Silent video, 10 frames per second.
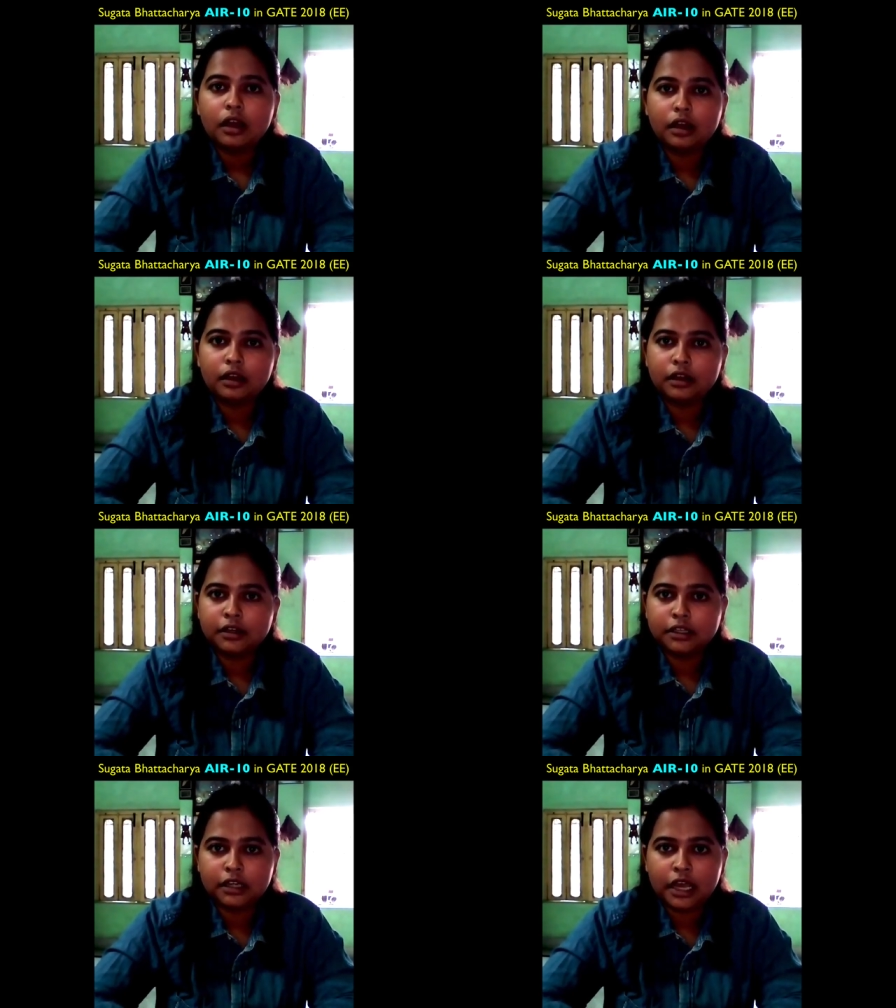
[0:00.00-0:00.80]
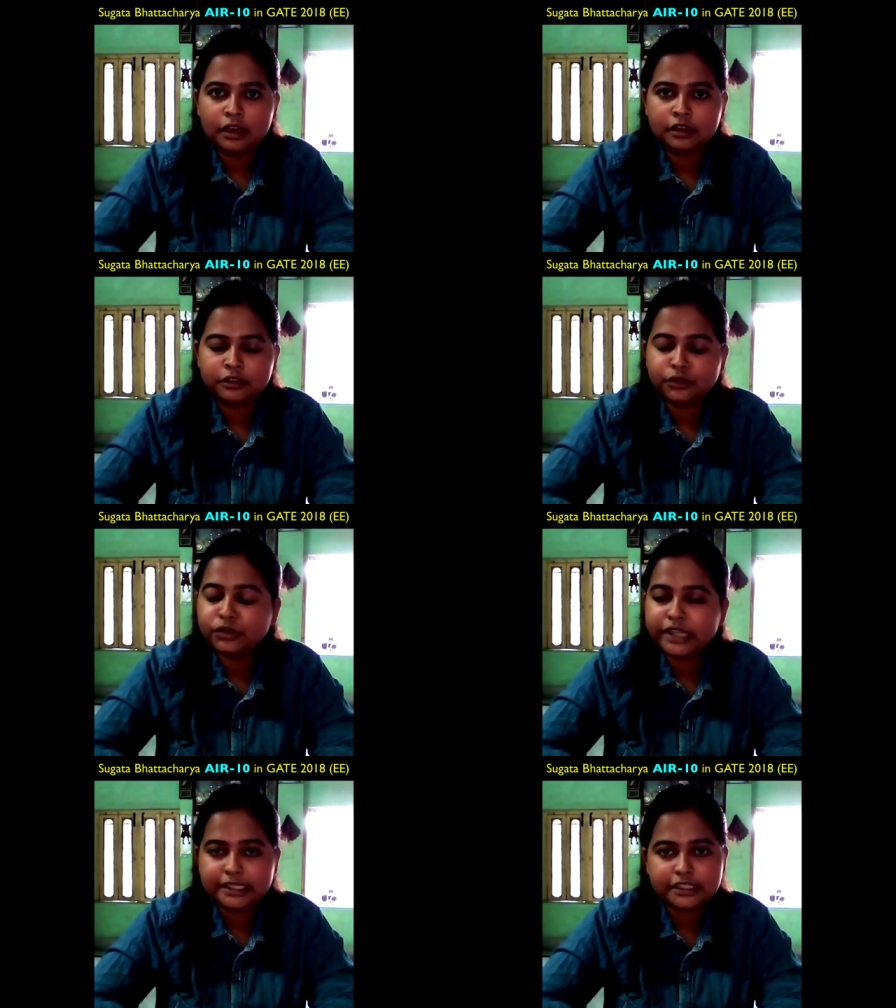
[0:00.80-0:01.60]
uh, uh, two
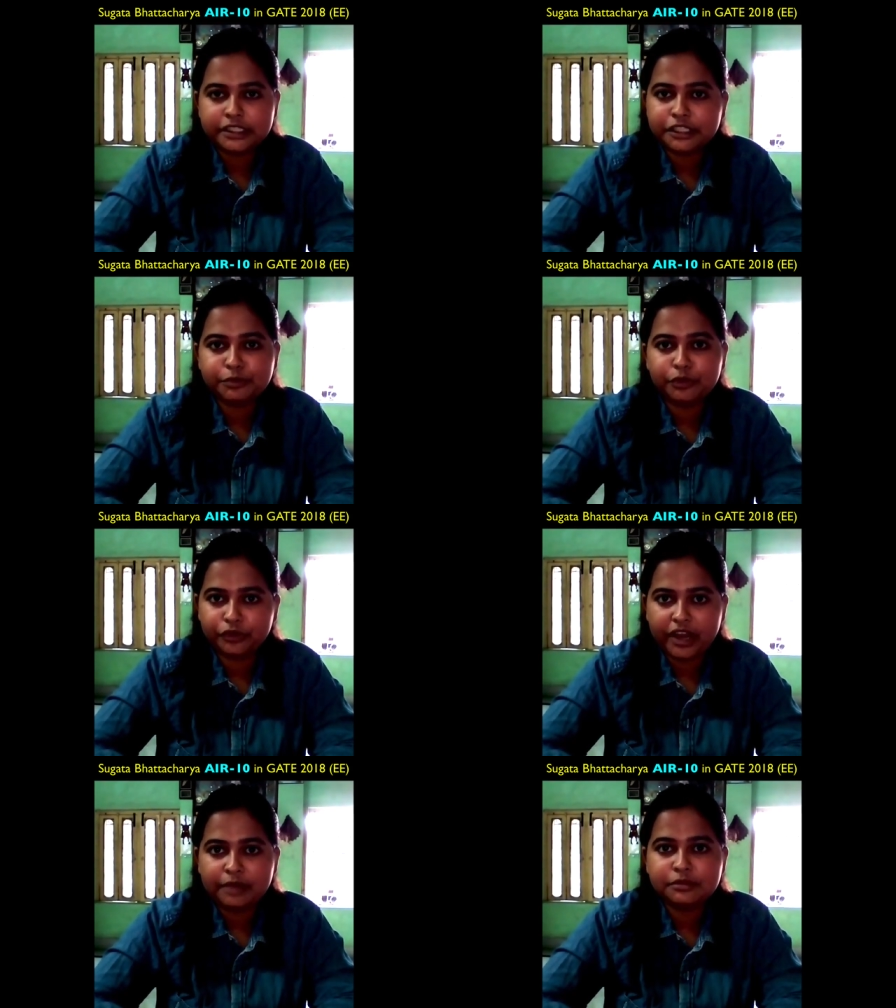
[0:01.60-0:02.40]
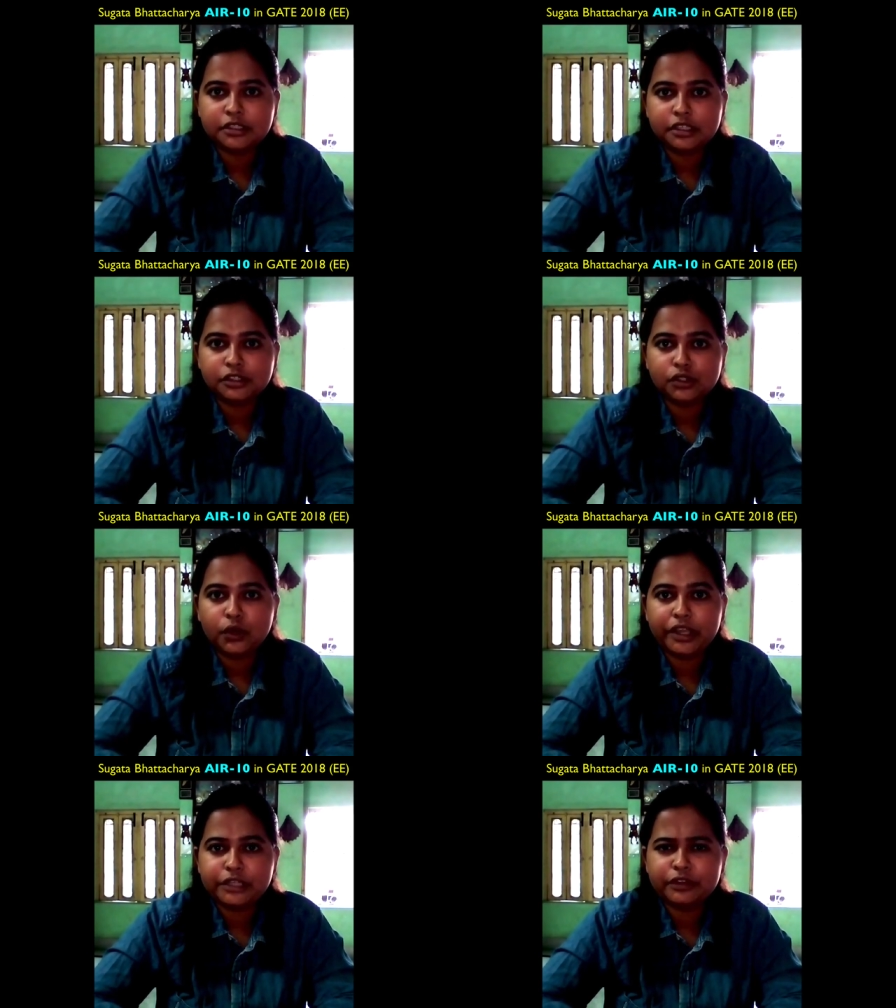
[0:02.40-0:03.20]
test series programs,
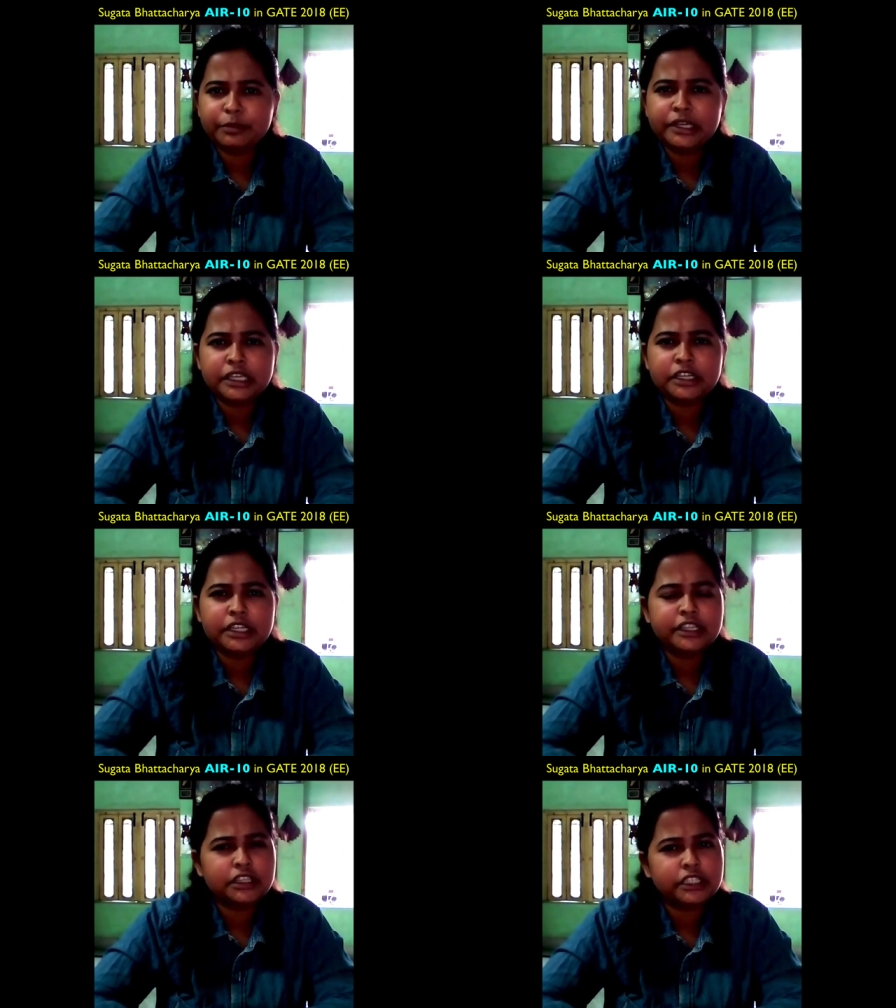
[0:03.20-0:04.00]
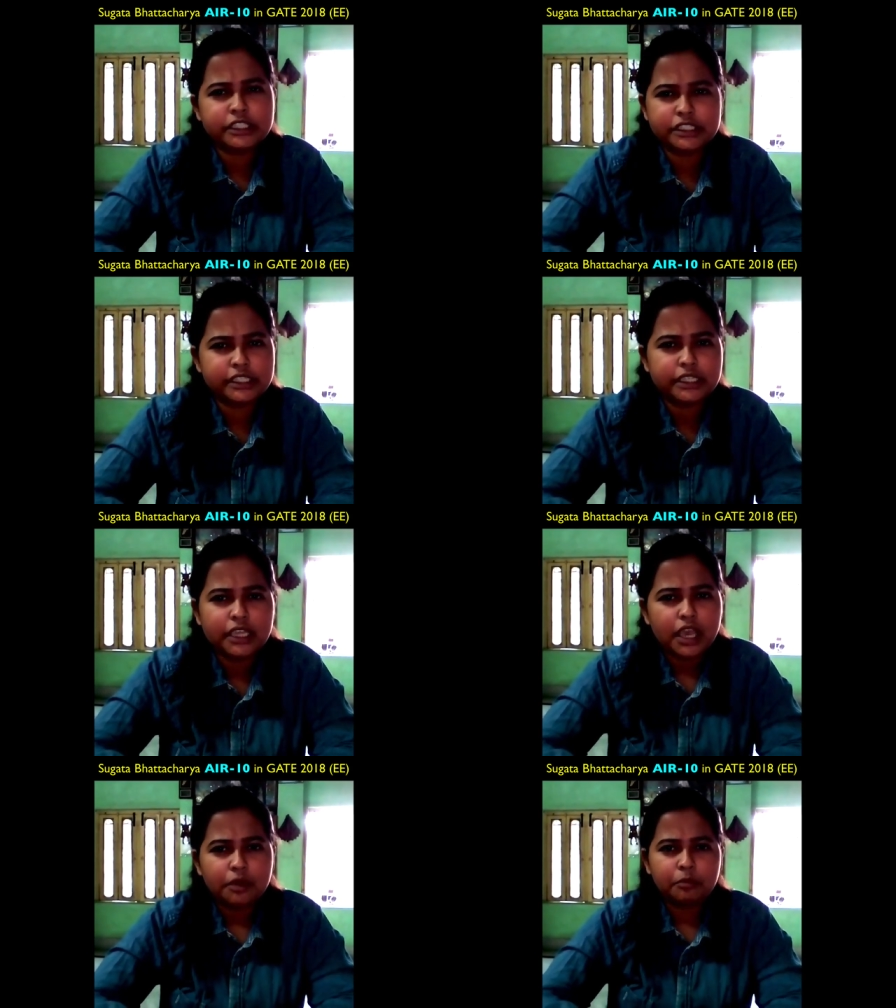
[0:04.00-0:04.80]
so it will be nearly thirty
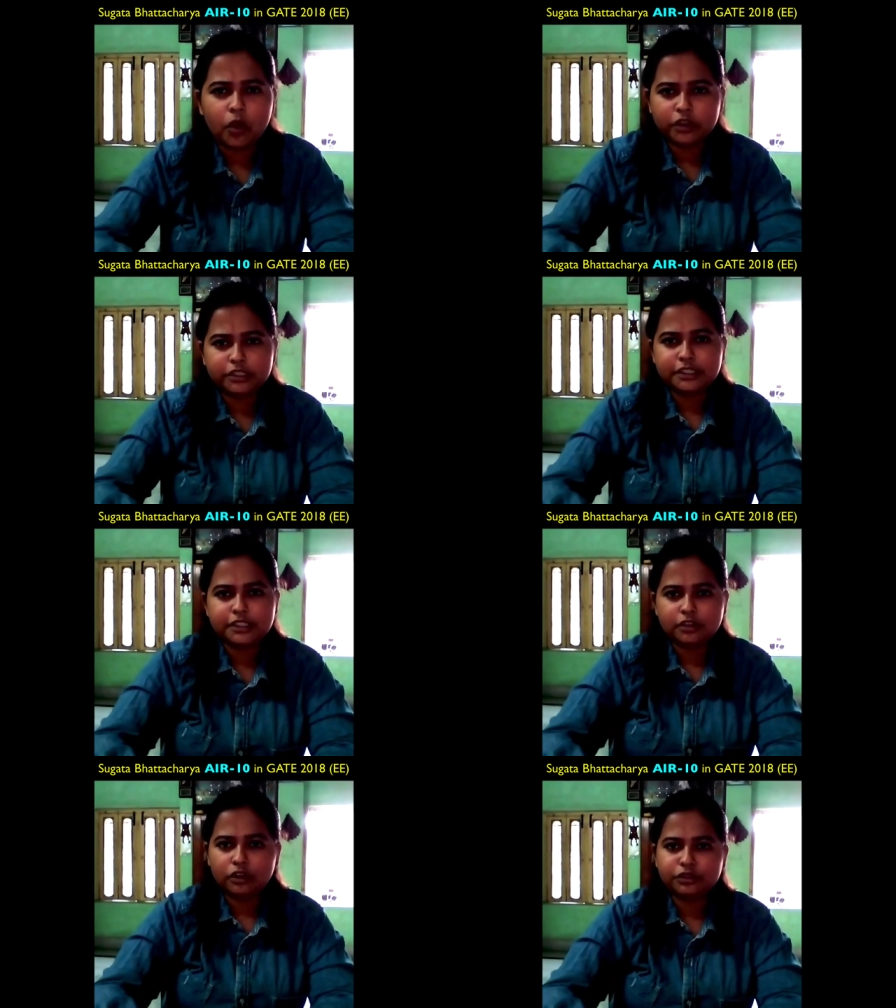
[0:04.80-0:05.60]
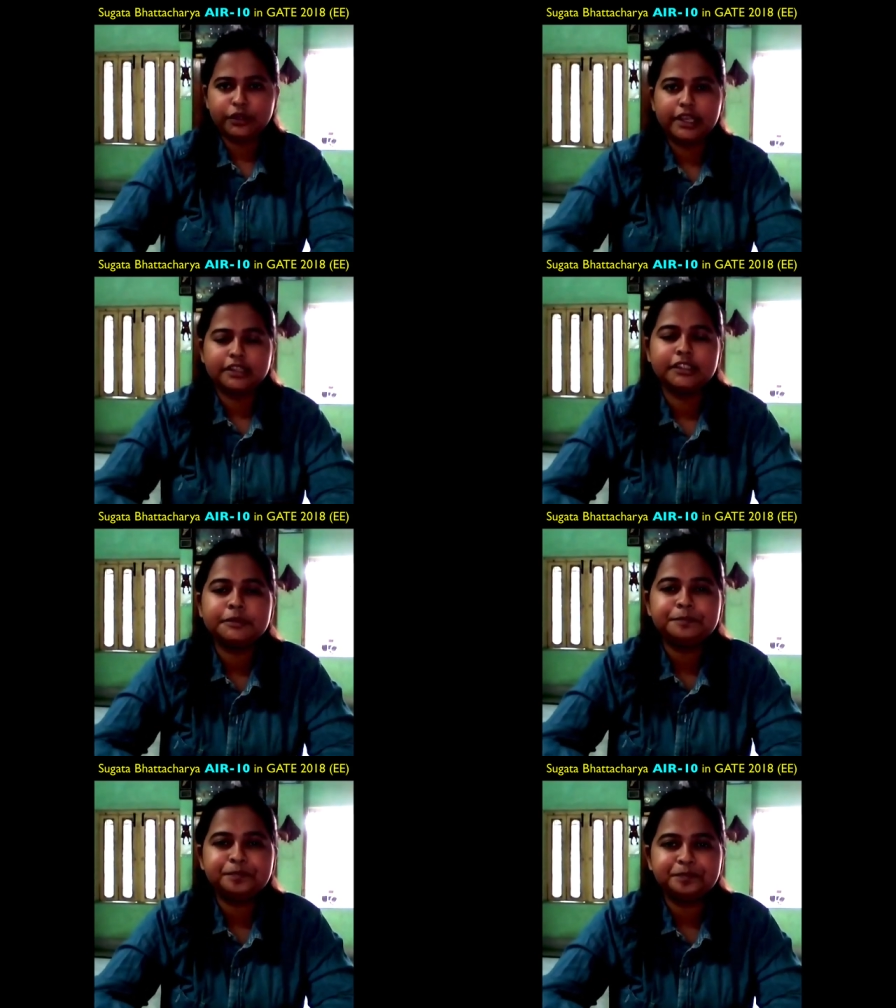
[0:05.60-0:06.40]
mock tests altogether.